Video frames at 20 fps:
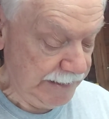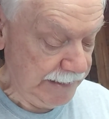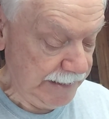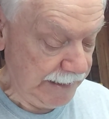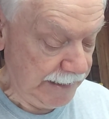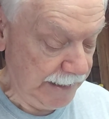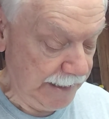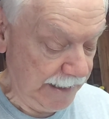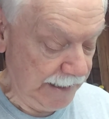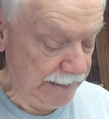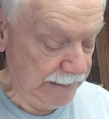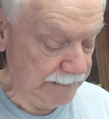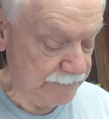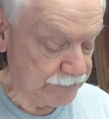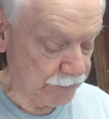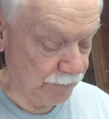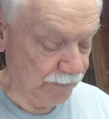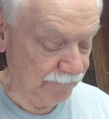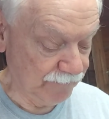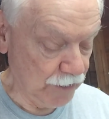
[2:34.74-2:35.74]

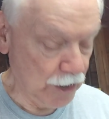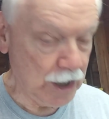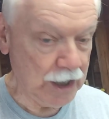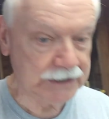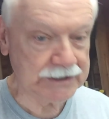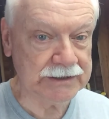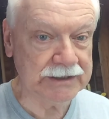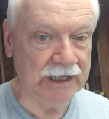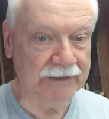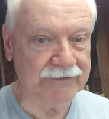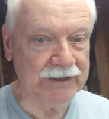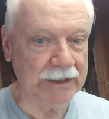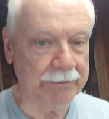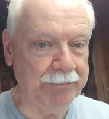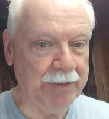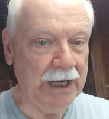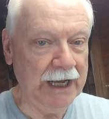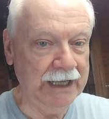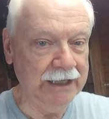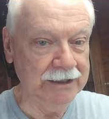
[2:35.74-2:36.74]
So I've got a
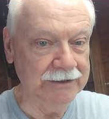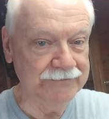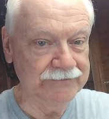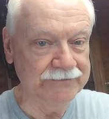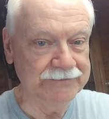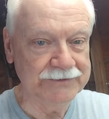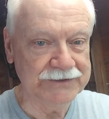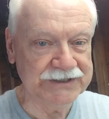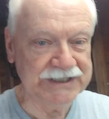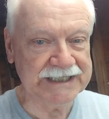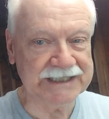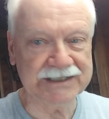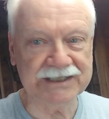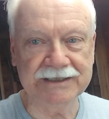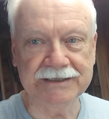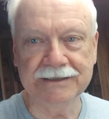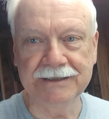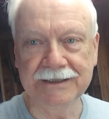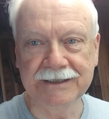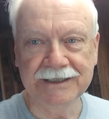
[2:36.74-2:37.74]
pile of
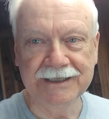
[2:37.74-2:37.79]
6